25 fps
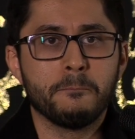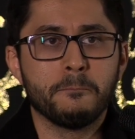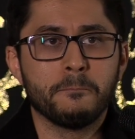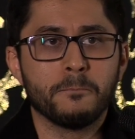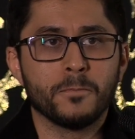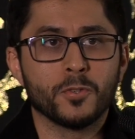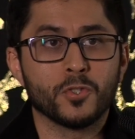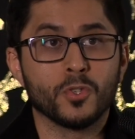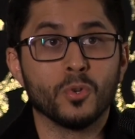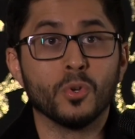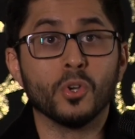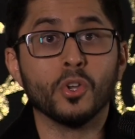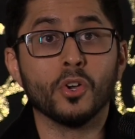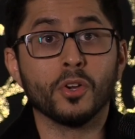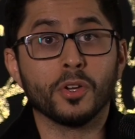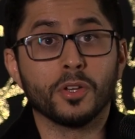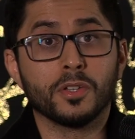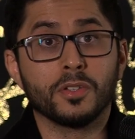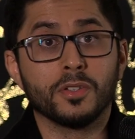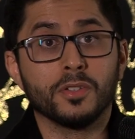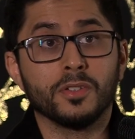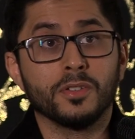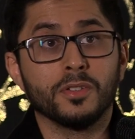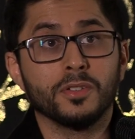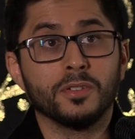So look,
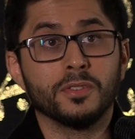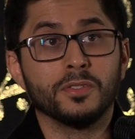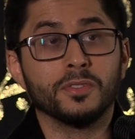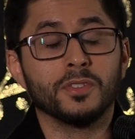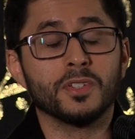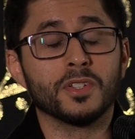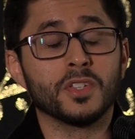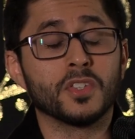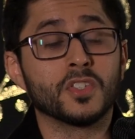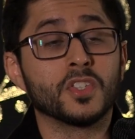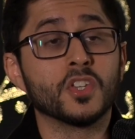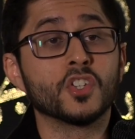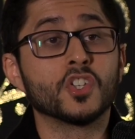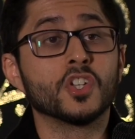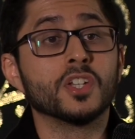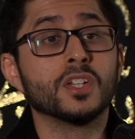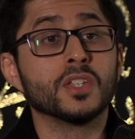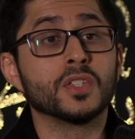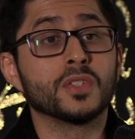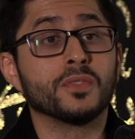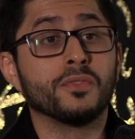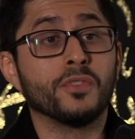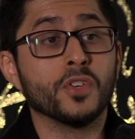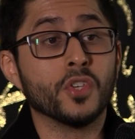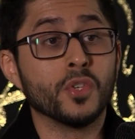the decision
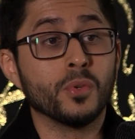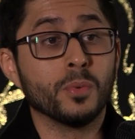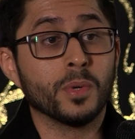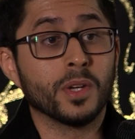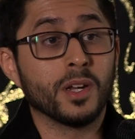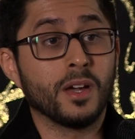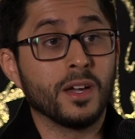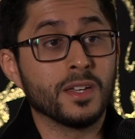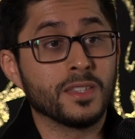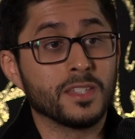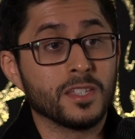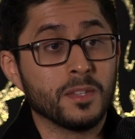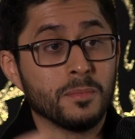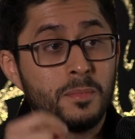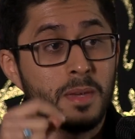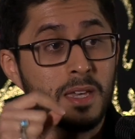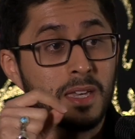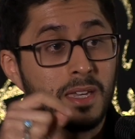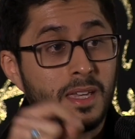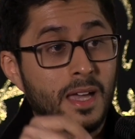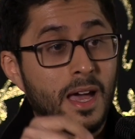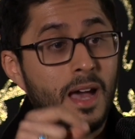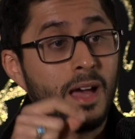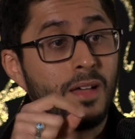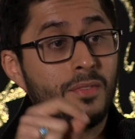is for you and I to
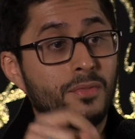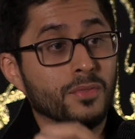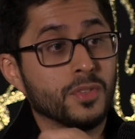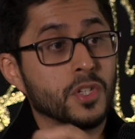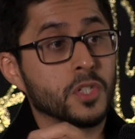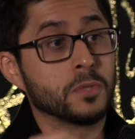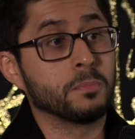make at this